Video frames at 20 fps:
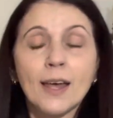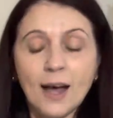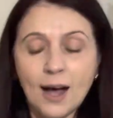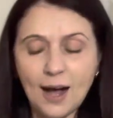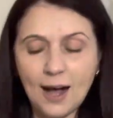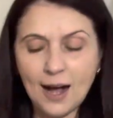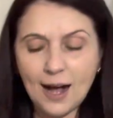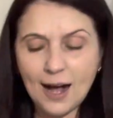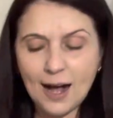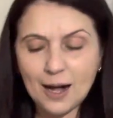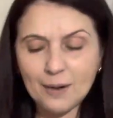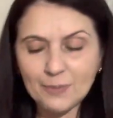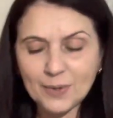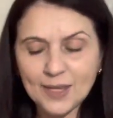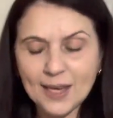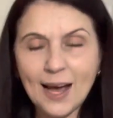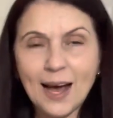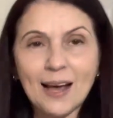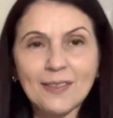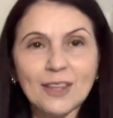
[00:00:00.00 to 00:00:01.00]

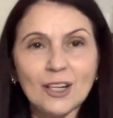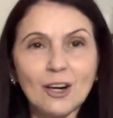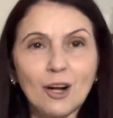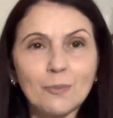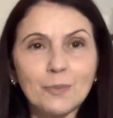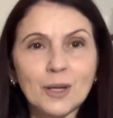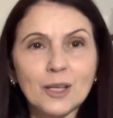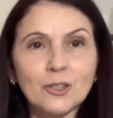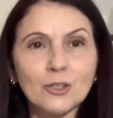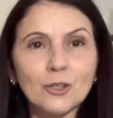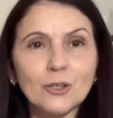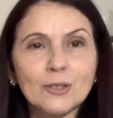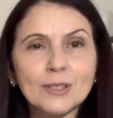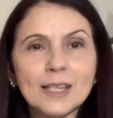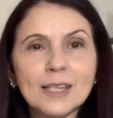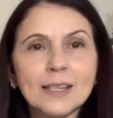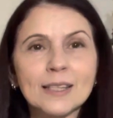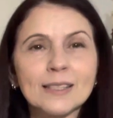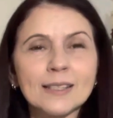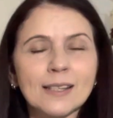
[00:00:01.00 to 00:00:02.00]
yarn that I've been
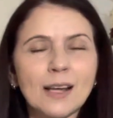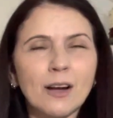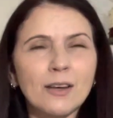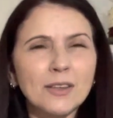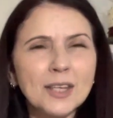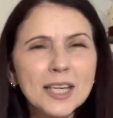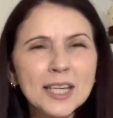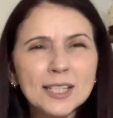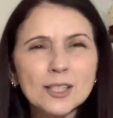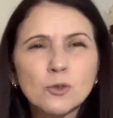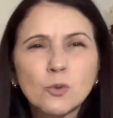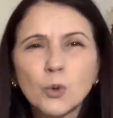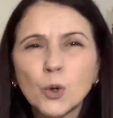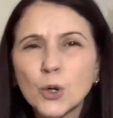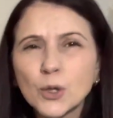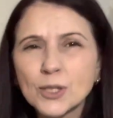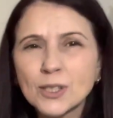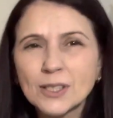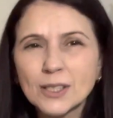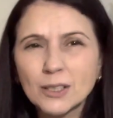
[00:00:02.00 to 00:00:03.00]
using, I think it's
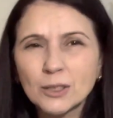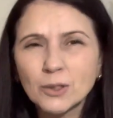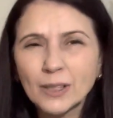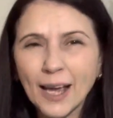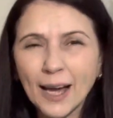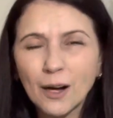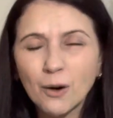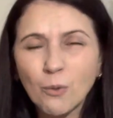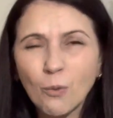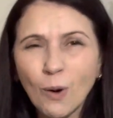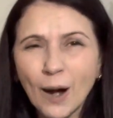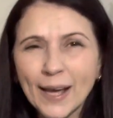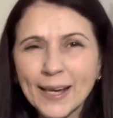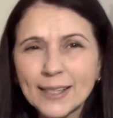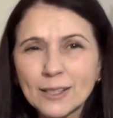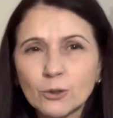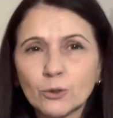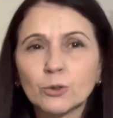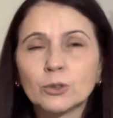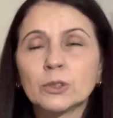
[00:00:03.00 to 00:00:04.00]
worsted
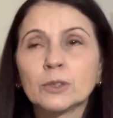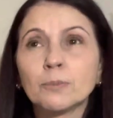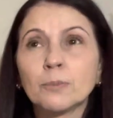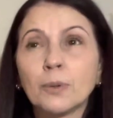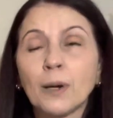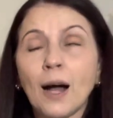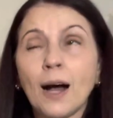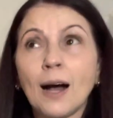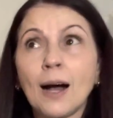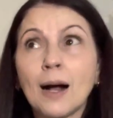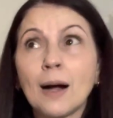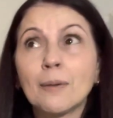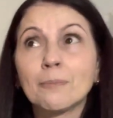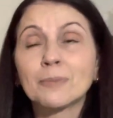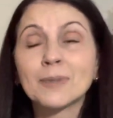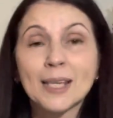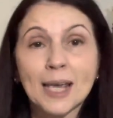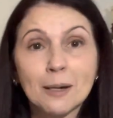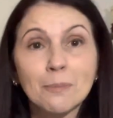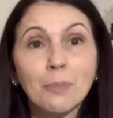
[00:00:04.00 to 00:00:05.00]
weight or
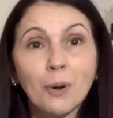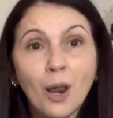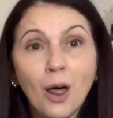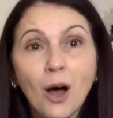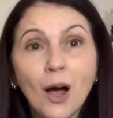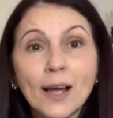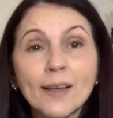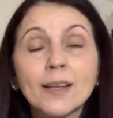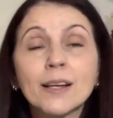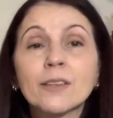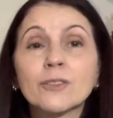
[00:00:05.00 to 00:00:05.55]
10 ply.